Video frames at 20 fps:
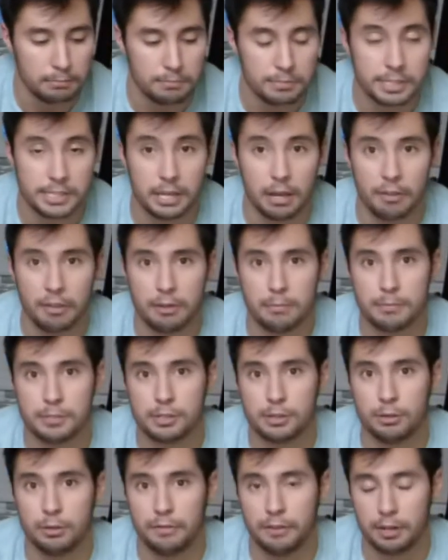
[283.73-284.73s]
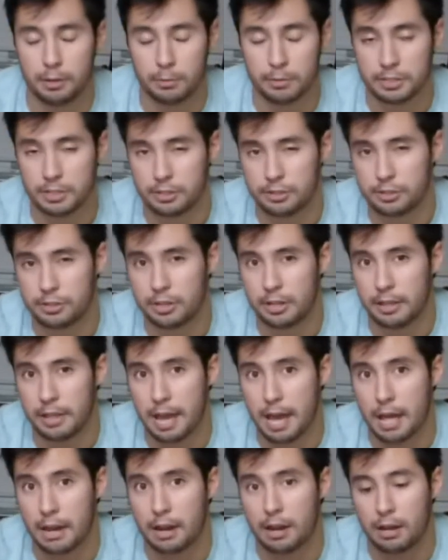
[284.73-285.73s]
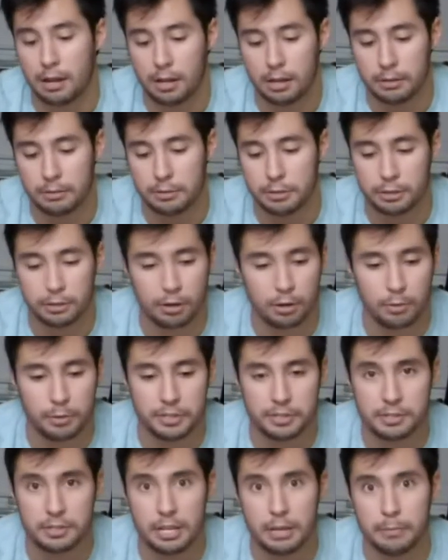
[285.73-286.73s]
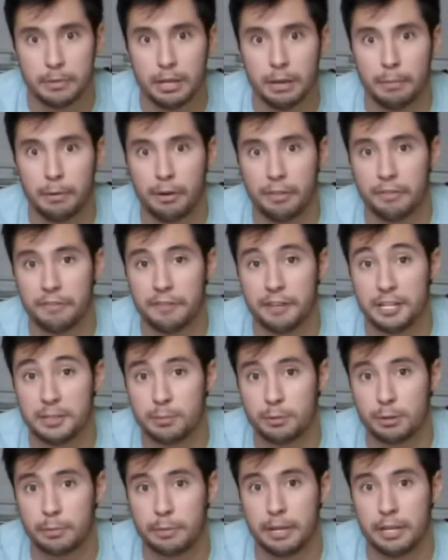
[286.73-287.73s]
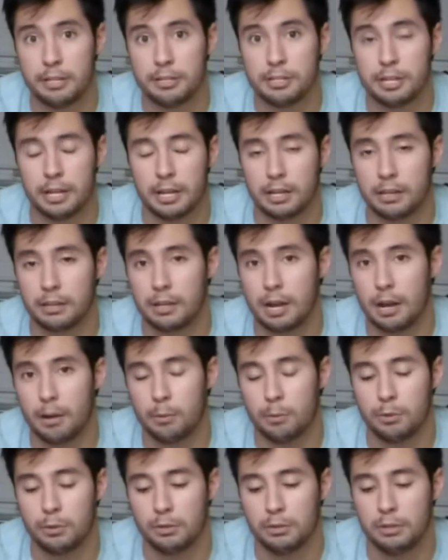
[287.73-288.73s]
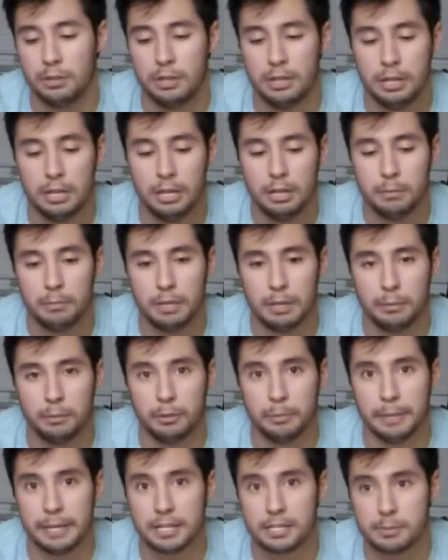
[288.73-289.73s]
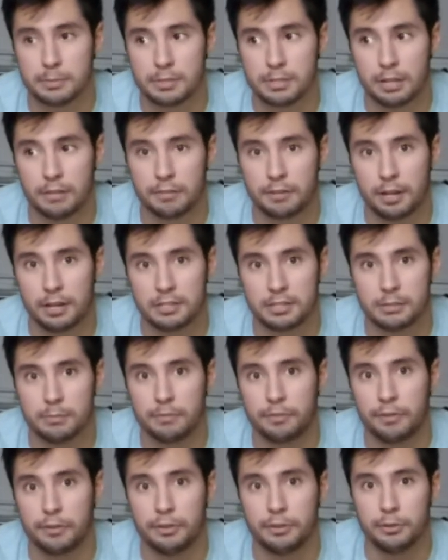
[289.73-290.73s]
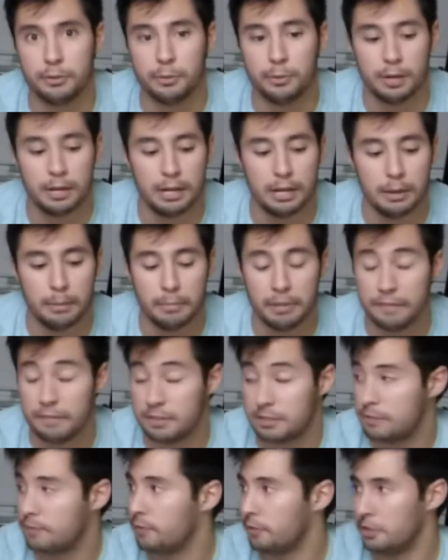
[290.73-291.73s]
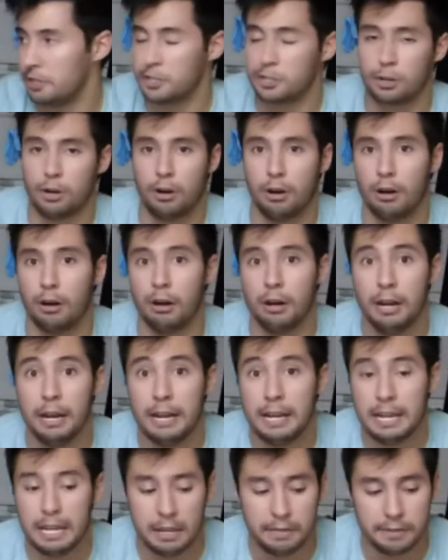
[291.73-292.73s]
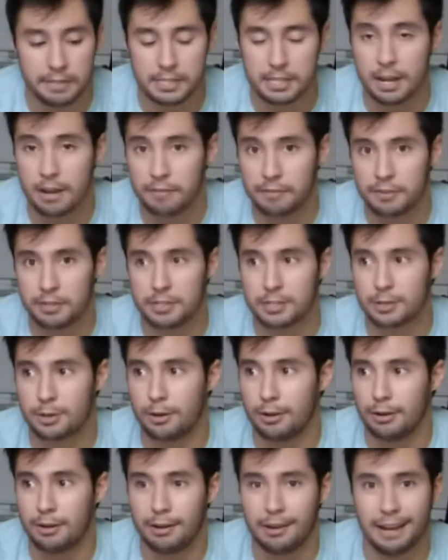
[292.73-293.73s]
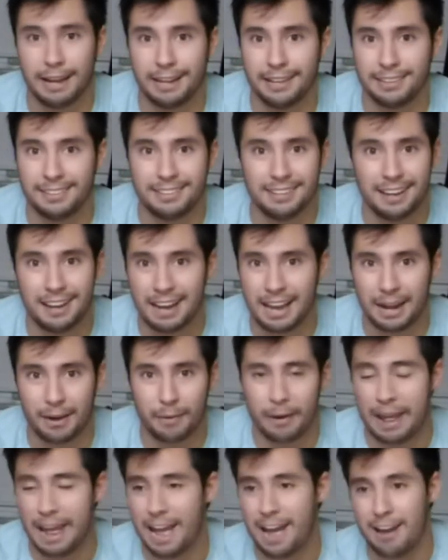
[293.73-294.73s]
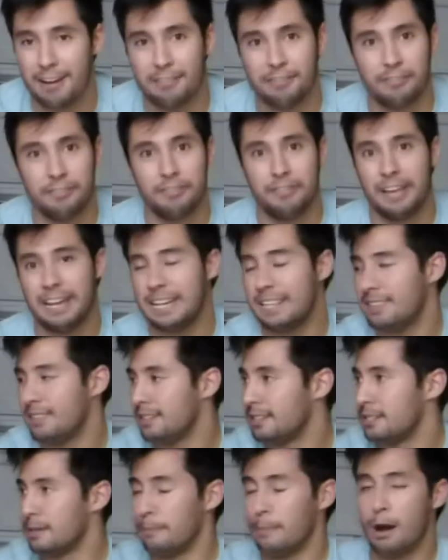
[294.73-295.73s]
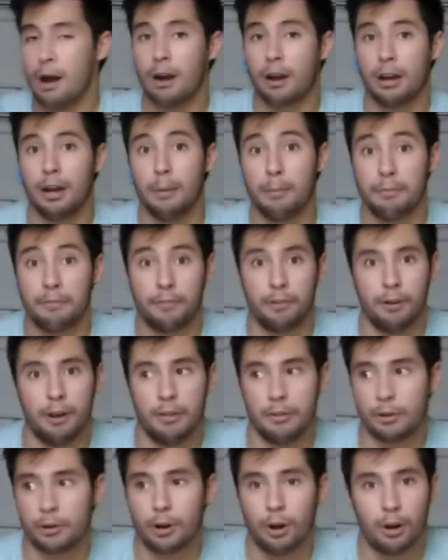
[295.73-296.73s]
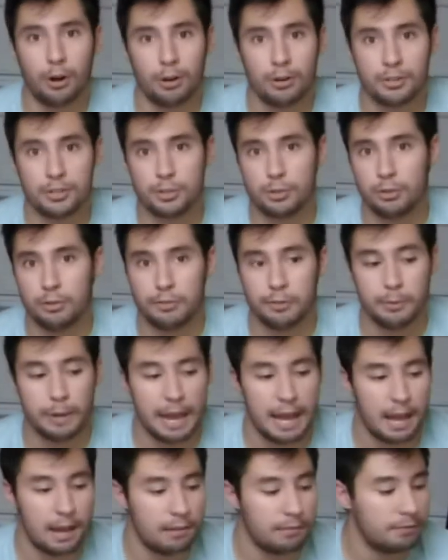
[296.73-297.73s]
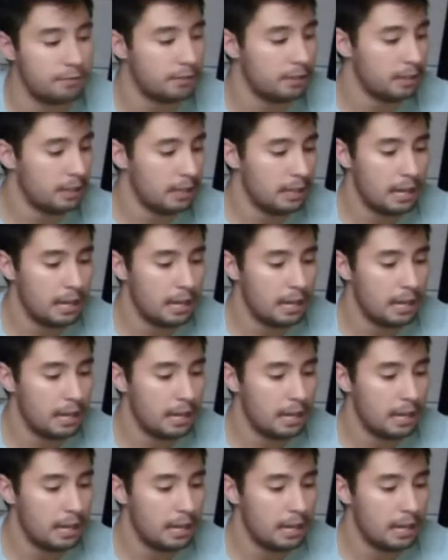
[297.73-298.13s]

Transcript: sell them, so if anyone's interested in that, you can always hit me up on the Facebook page and I will be able to make some stuff custom for you if it's for this car. If it's not for this car, I don't have anything to mock up for other cars, so if you have,